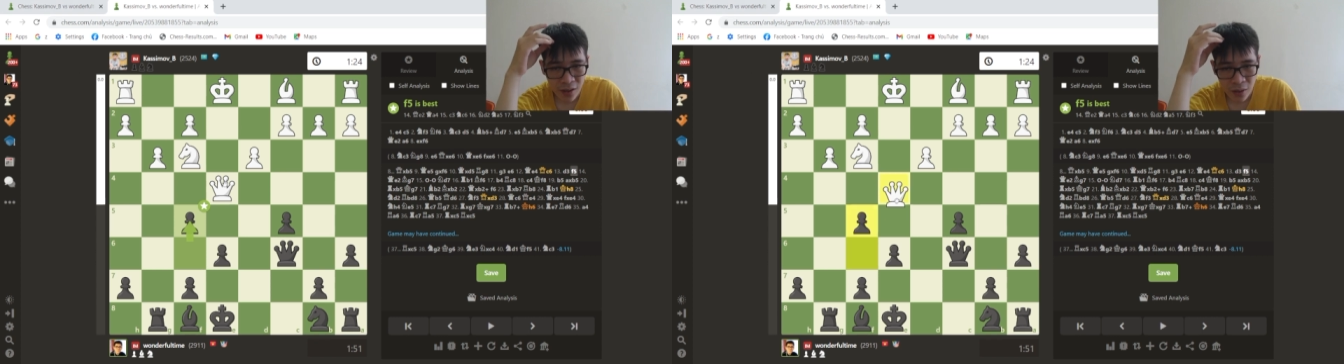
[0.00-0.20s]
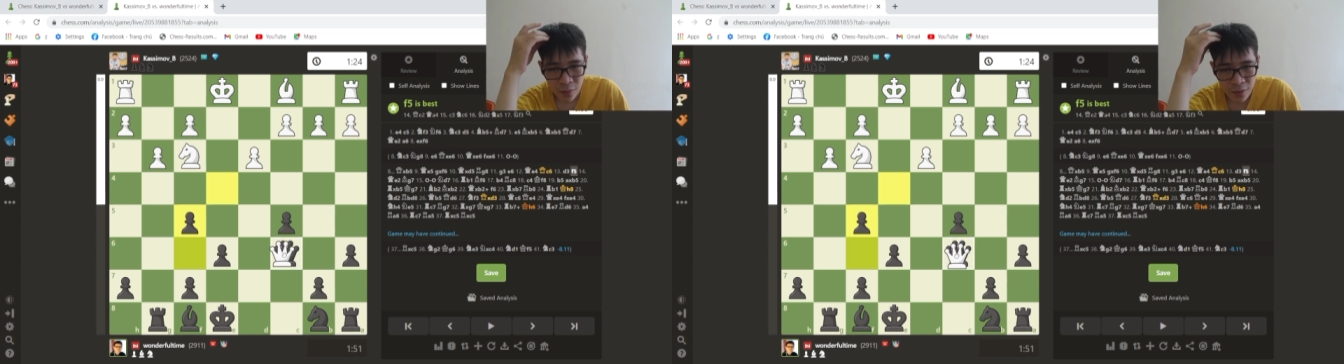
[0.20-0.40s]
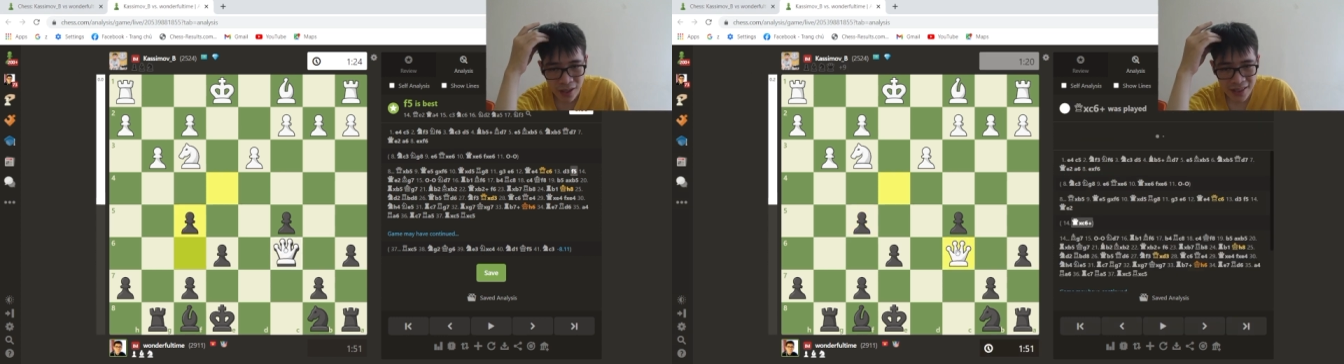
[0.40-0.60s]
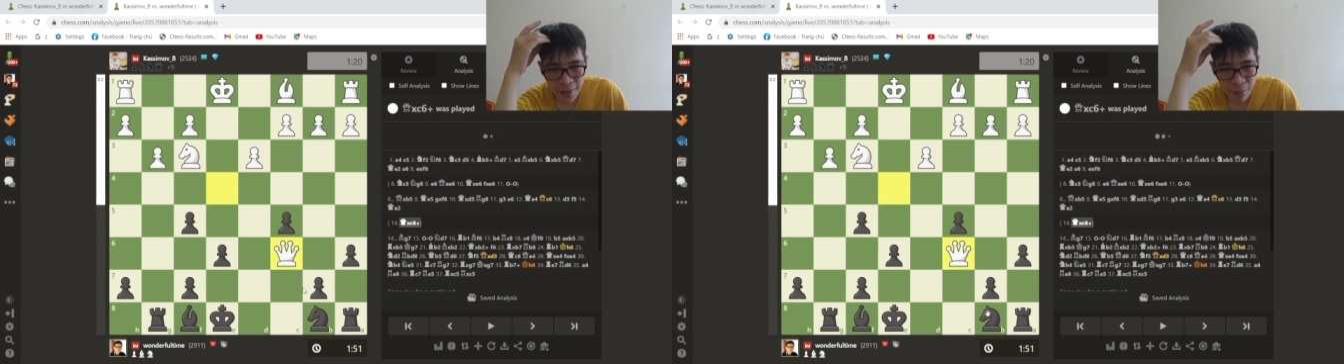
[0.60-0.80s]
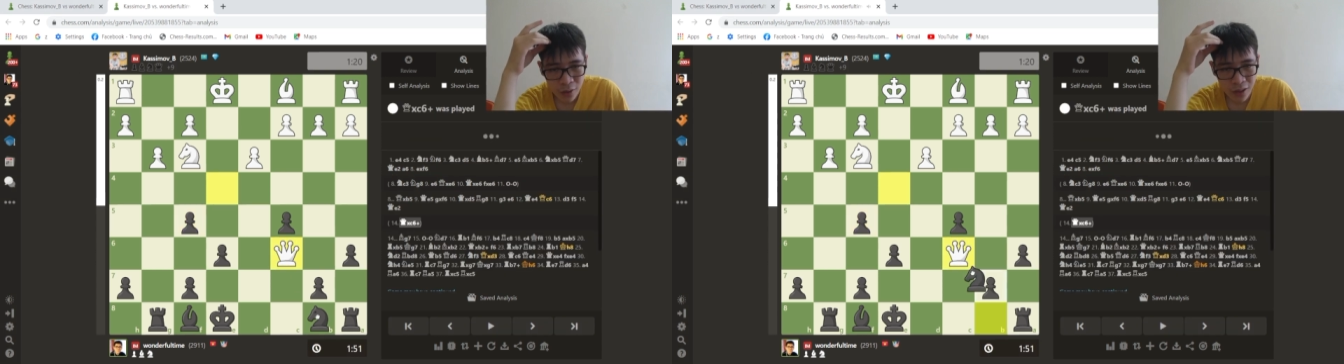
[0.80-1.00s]
We've got a
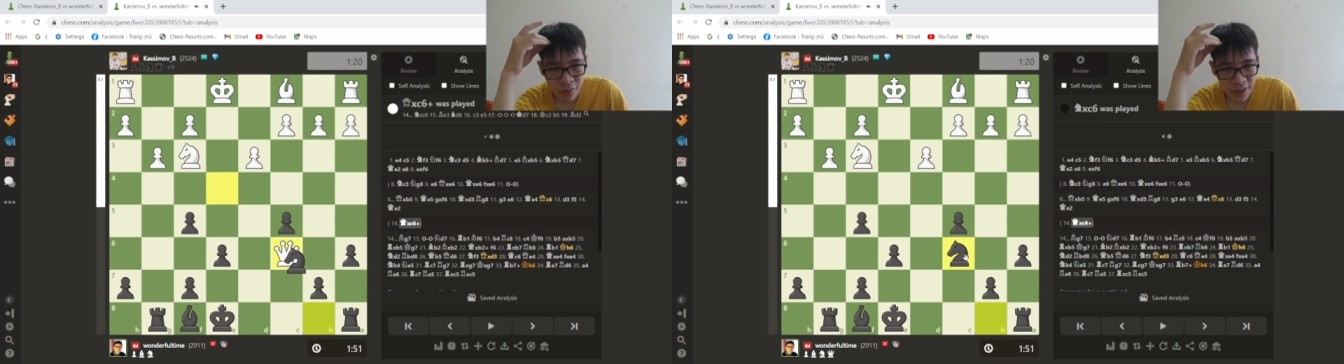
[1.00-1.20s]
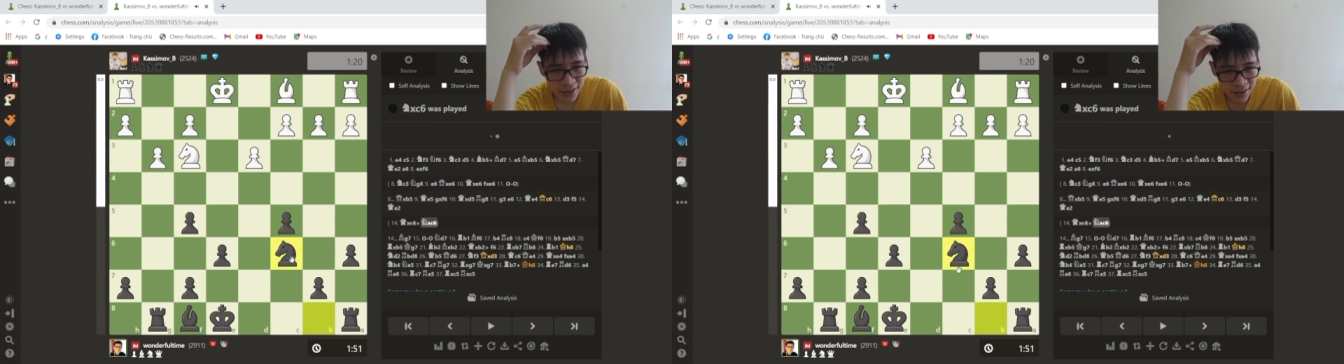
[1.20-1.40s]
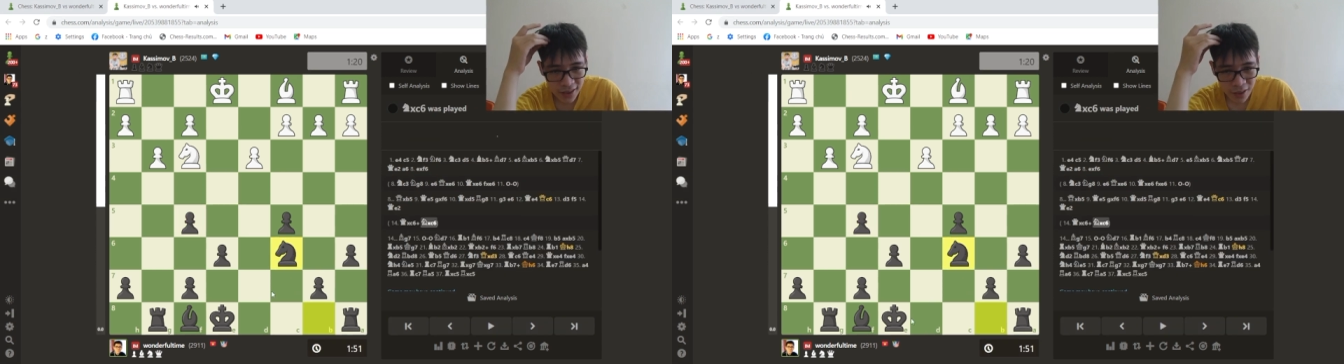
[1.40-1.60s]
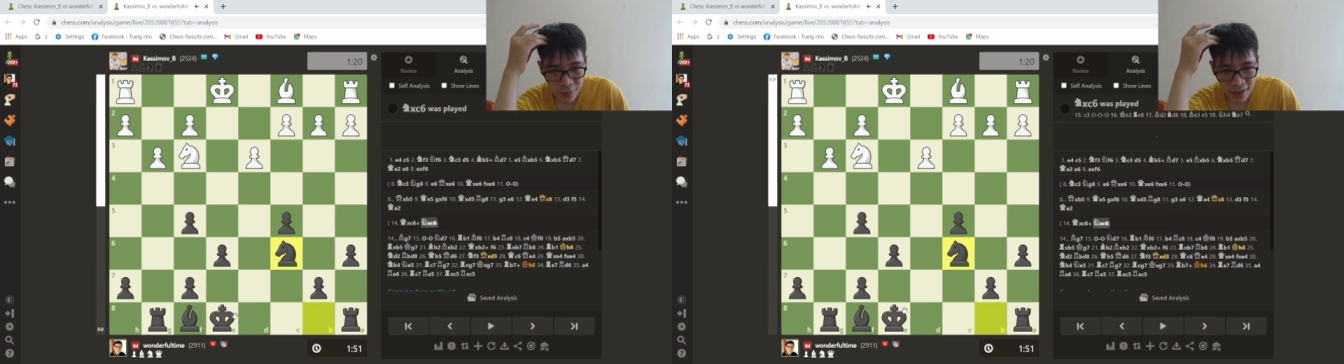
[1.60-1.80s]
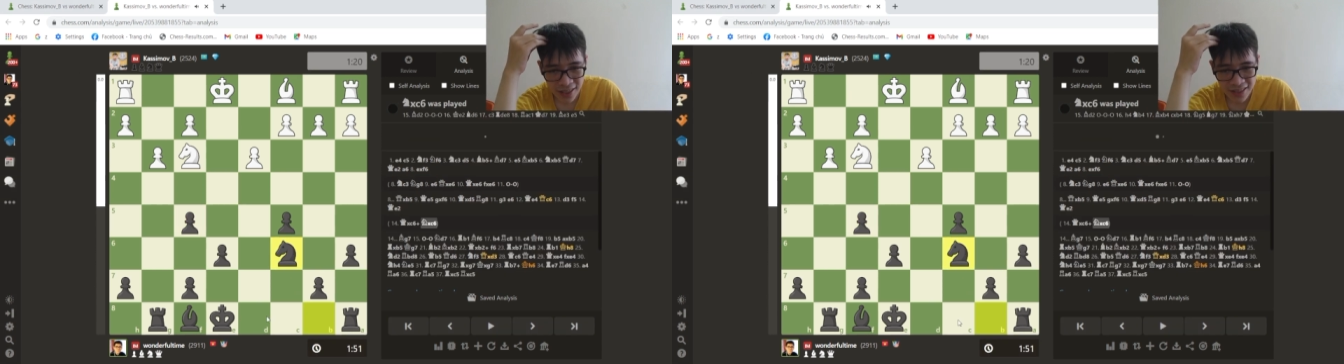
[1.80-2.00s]
tempo to go this. And with
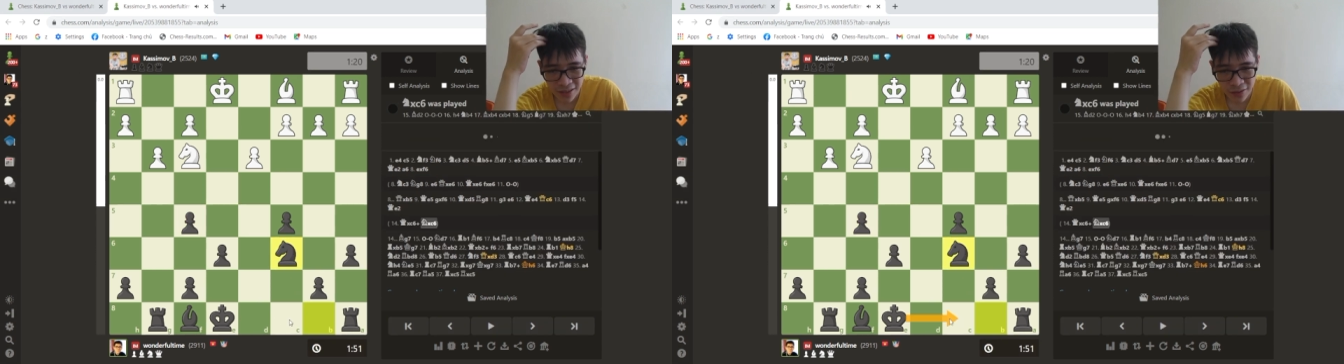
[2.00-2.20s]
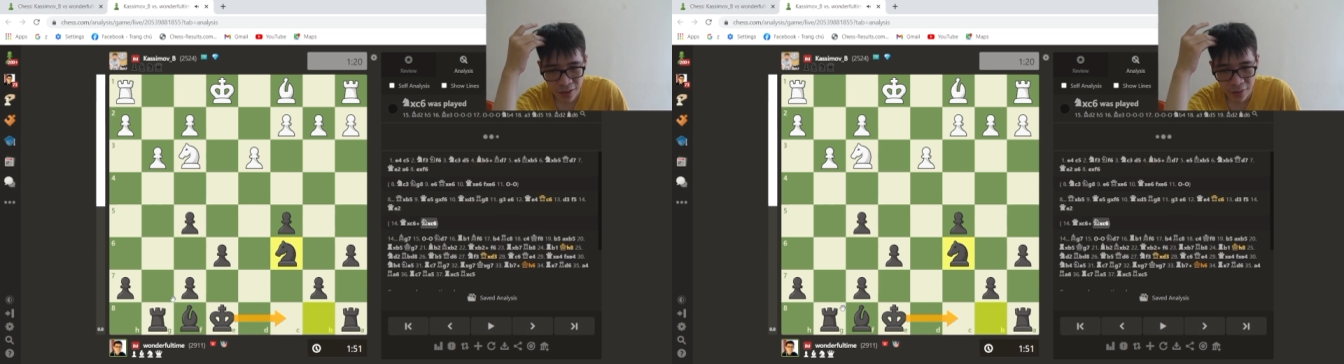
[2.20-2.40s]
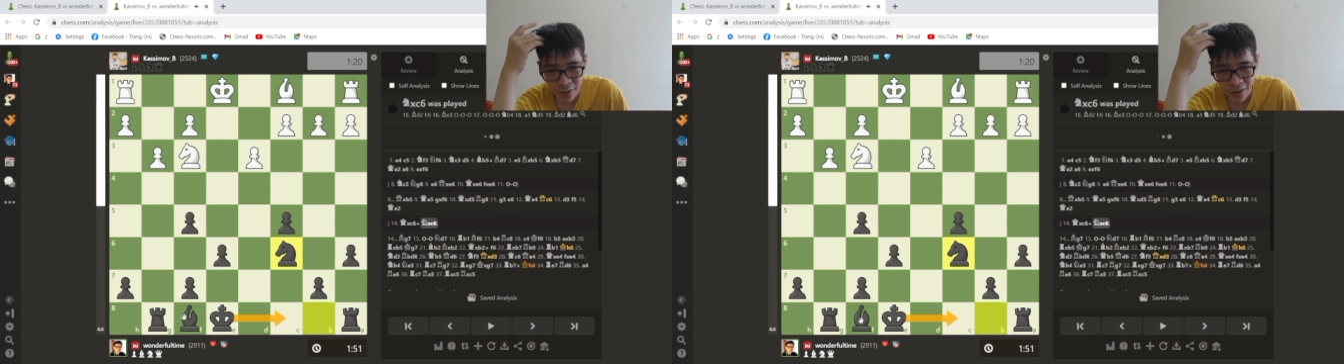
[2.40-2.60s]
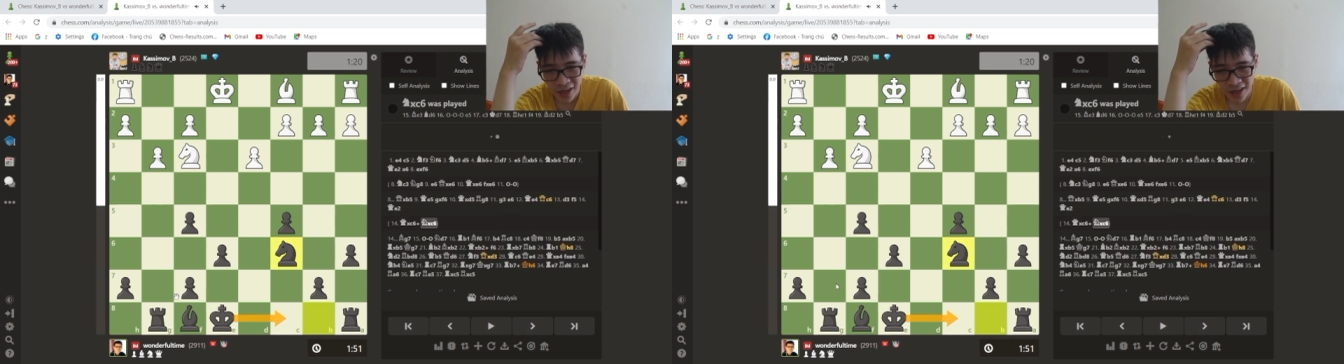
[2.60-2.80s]
castles, and we go here,